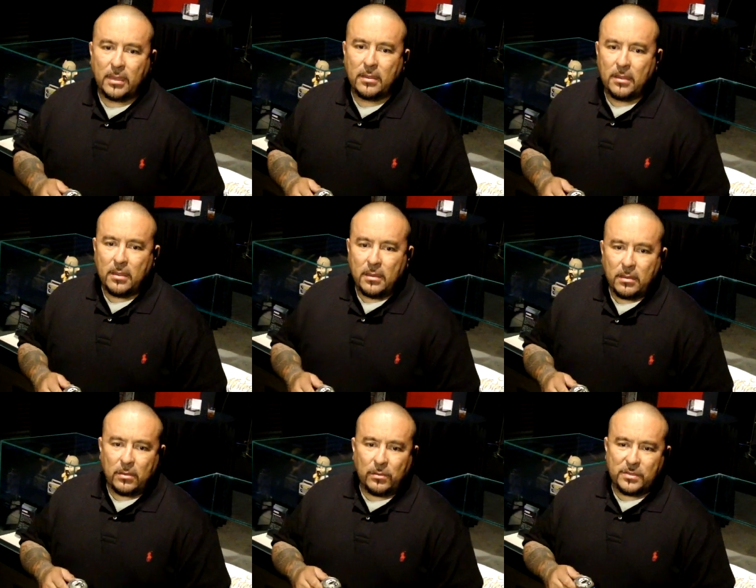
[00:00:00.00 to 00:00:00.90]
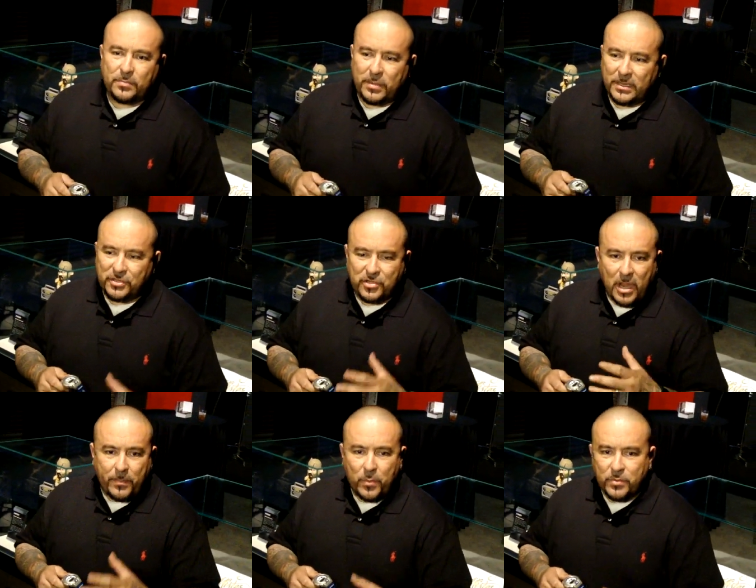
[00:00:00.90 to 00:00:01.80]
And, you know, this
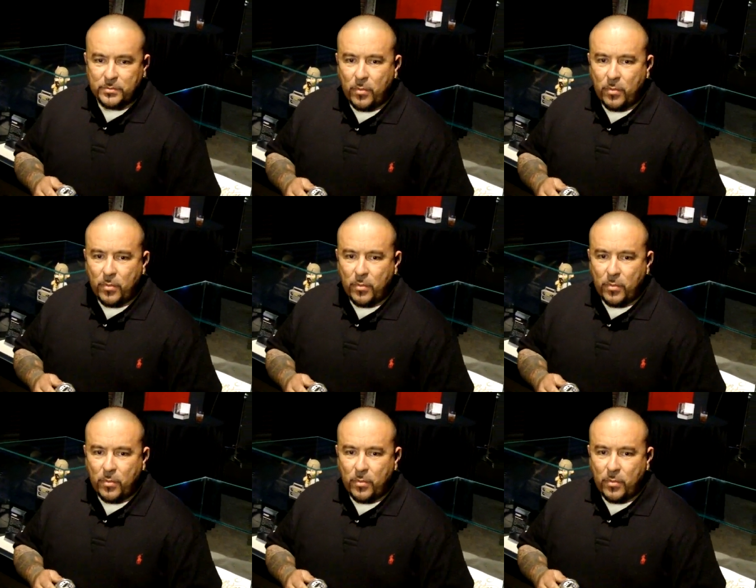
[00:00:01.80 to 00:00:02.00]
pinstriping was